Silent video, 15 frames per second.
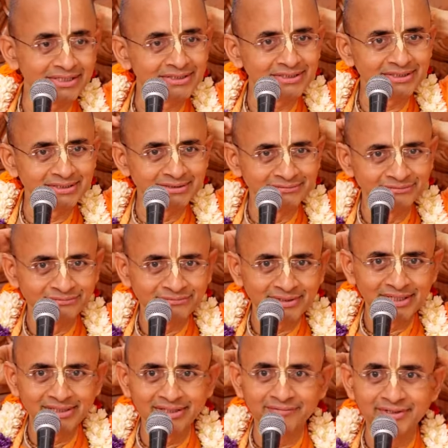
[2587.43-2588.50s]
of variety, eh?
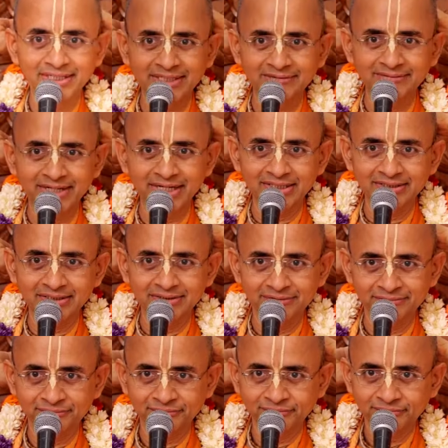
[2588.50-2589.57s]
in the Vedic variety.
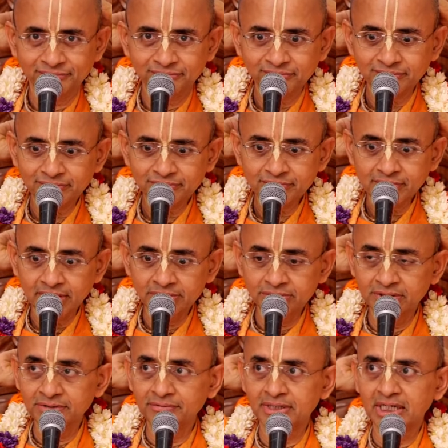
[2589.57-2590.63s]

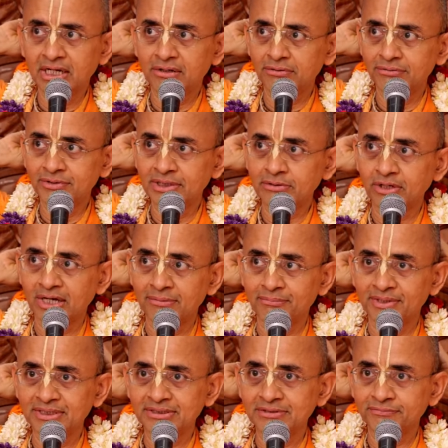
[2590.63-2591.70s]
So even now in
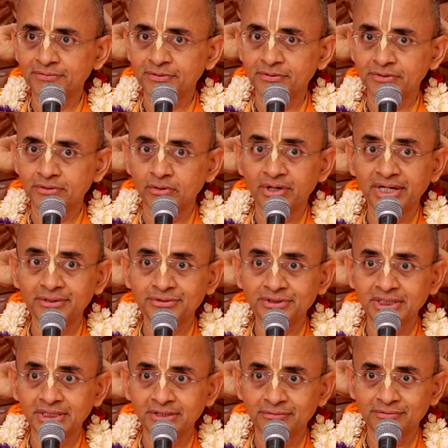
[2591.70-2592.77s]
Columbus, if you go to Ohio
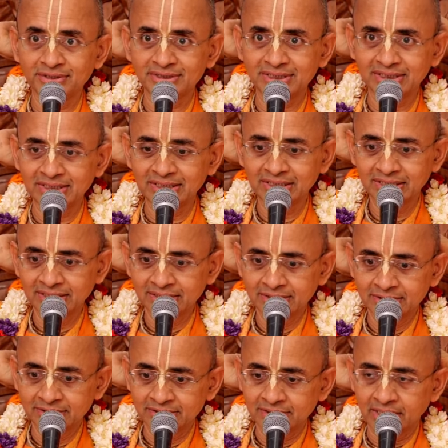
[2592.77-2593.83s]
State University,
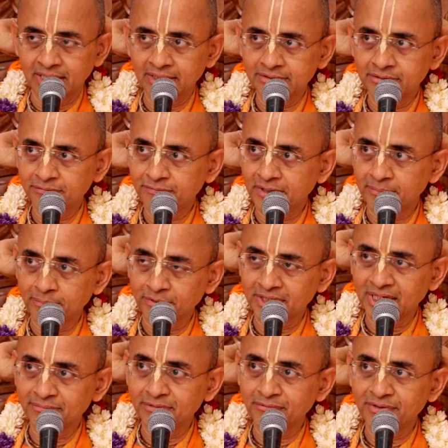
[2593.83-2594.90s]
I go for a
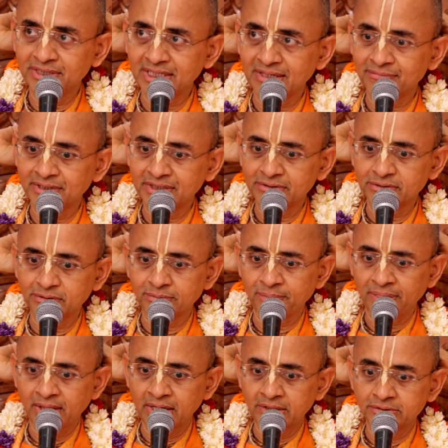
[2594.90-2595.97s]
program every time I
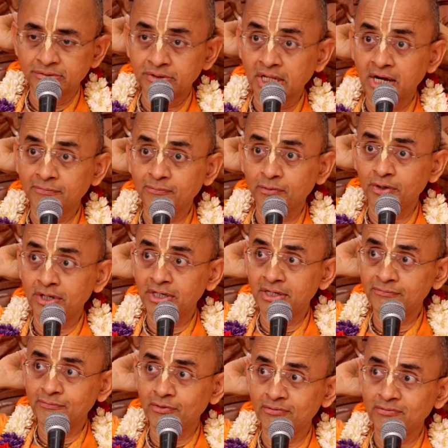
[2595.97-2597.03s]
go. So there are
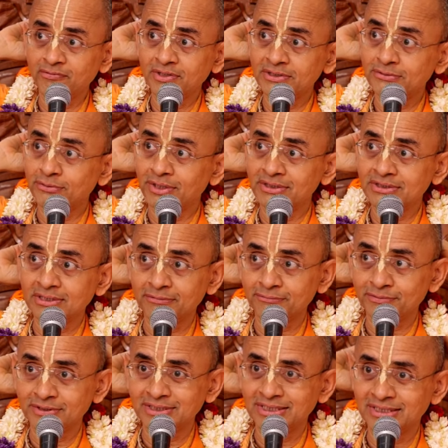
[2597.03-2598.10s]
400, 450 students
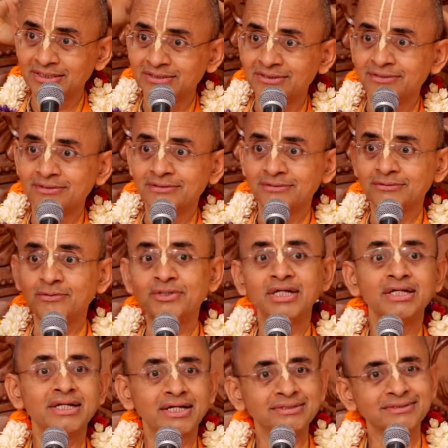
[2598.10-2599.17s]
come for the
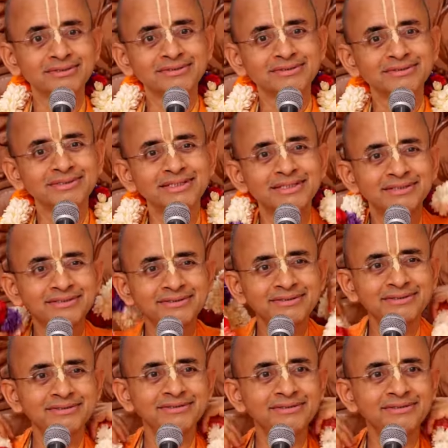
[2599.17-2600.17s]
cooking classes. Huh?